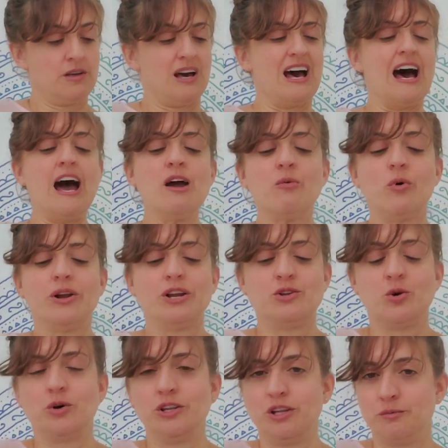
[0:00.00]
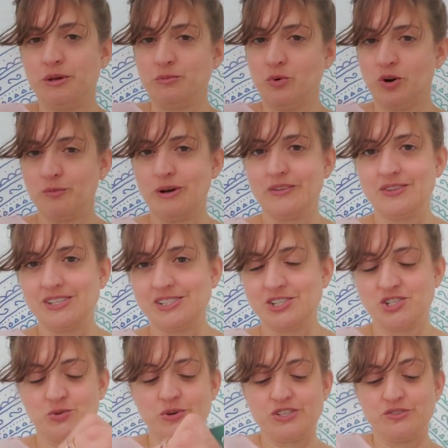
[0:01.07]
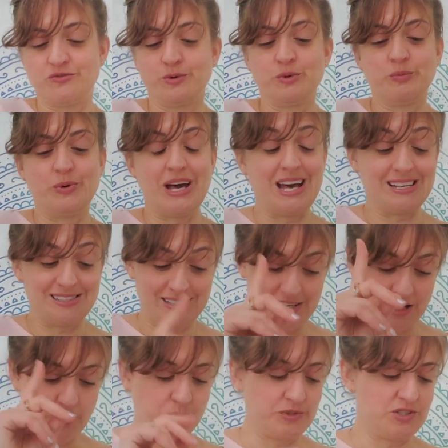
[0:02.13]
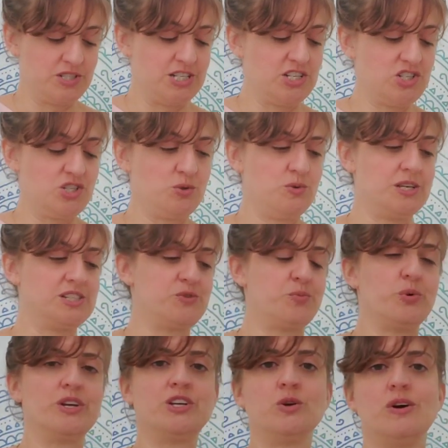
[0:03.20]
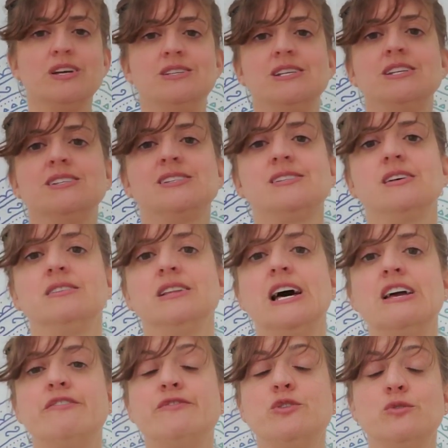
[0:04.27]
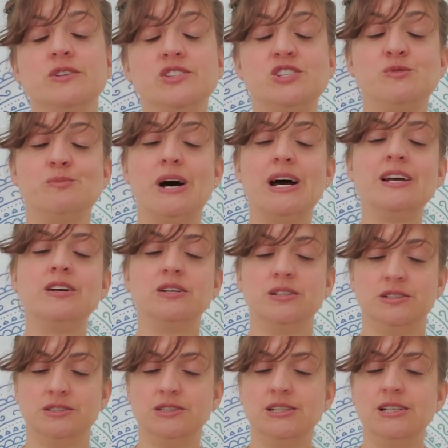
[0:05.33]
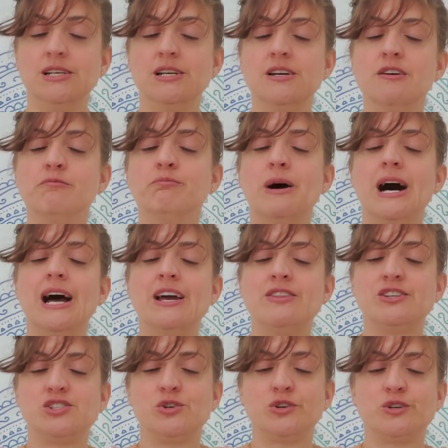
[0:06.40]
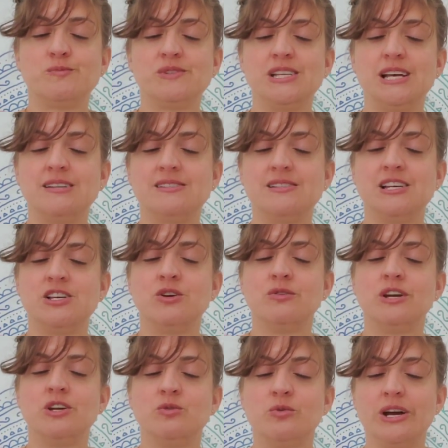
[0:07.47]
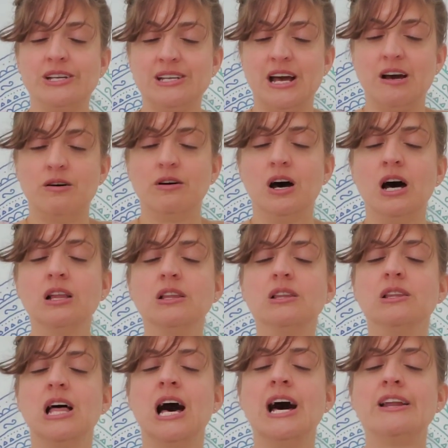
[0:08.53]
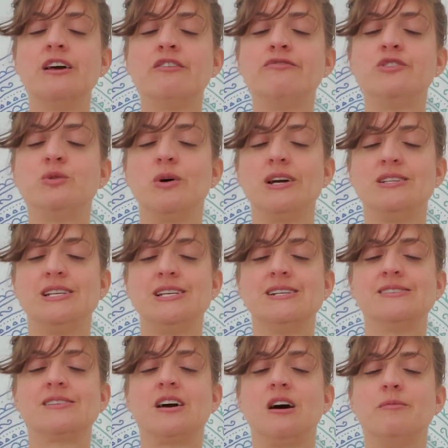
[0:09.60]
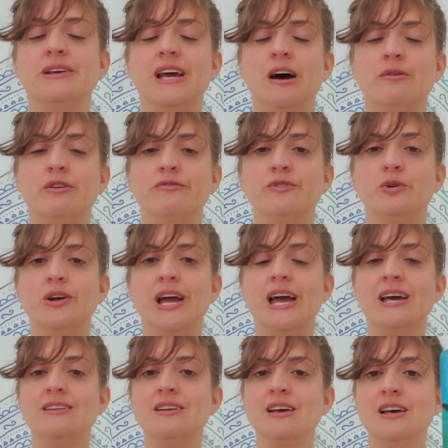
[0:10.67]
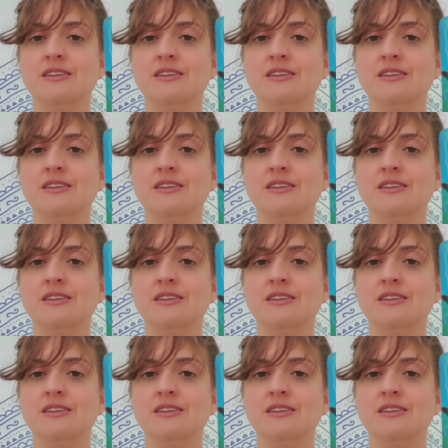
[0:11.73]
I want to know a little bit more about this situation from the past that helped teach you this. Bring your ideas to life. You're inspired by the circumstance that you're in right now. A lot of new ideas coming out of your head.